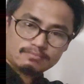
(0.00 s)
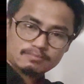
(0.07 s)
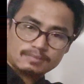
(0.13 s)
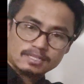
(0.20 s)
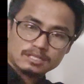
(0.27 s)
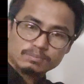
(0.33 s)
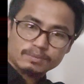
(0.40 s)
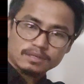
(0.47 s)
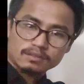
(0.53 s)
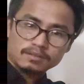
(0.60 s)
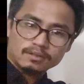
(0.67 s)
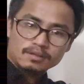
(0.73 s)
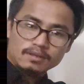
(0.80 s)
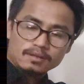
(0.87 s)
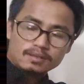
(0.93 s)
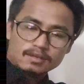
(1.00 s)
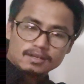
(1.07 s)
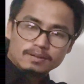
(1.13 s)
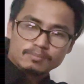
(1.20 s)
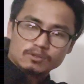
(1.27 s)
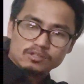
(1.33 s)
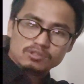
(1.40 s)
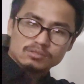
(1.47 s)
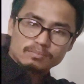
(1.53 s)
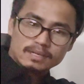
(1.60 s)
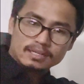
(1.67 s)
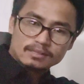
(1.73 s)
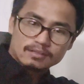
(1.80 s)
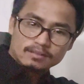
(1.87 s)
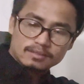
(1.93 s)
this part and i'm going to
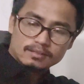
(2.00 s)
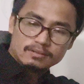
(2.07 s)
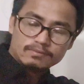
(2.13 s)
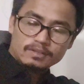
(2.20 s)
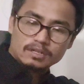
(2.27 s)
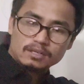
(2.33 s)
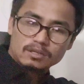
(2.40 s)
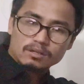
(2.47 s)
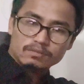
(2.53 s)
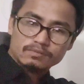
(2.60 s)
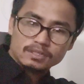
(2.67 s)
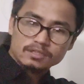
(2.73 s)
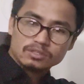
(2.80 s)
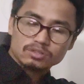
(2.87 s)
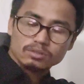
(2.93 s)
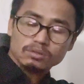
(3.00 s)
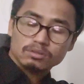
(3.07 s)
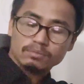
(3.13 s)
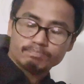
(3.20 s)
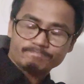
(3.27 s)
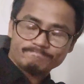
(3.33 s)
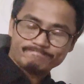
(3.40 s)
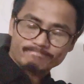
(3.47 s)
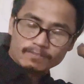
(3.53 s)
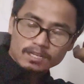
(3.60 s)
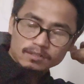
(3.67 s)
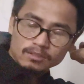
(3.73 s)
make uh, the video of this so um,